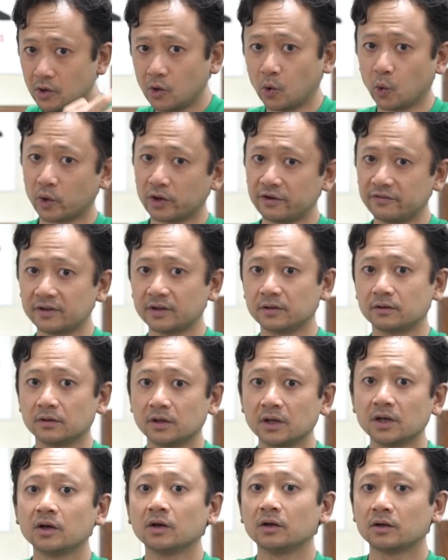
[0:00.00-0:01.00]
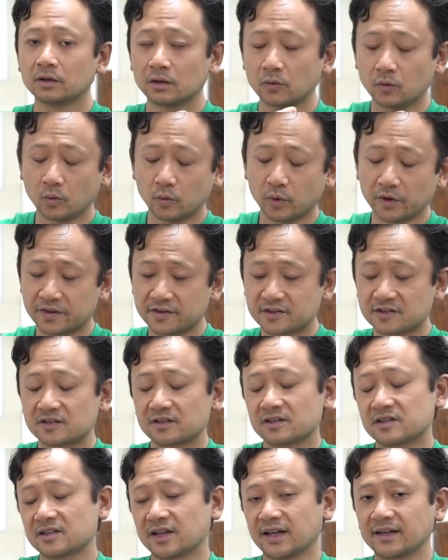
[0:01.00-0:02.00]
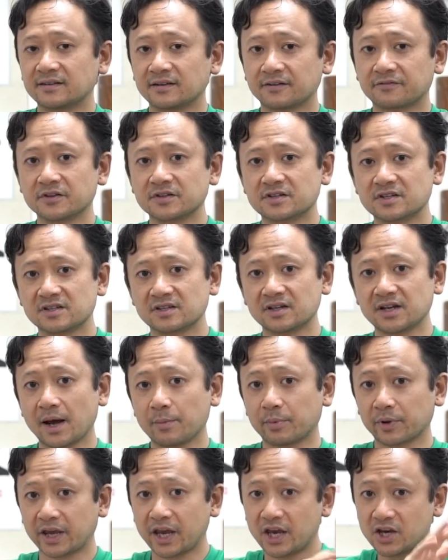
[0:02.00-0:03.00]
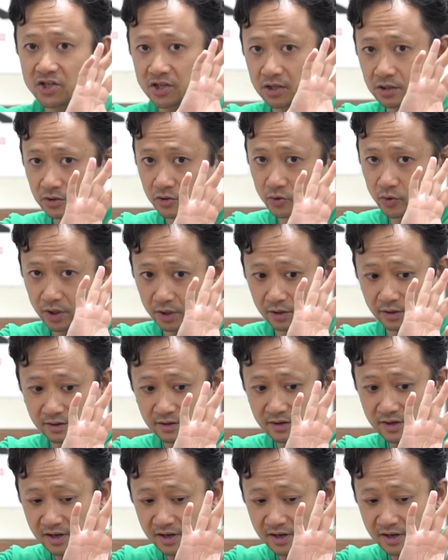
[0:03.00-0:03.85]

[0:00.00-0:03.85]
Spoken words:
or even with slight differences in application, you can